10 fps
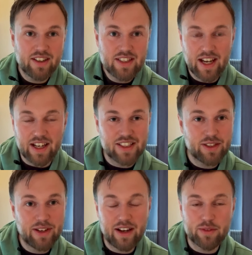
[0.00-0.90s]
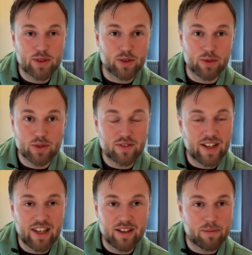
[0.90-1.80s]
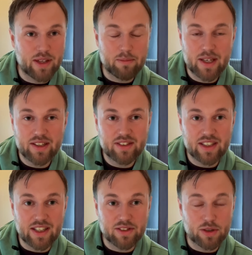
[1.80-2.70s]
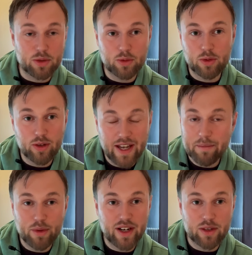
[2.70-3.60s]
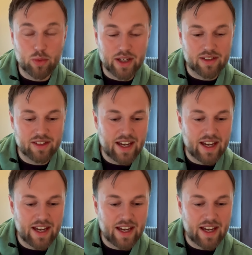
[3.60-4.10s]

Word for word: Yeah, you have to develop the ability to collaborate with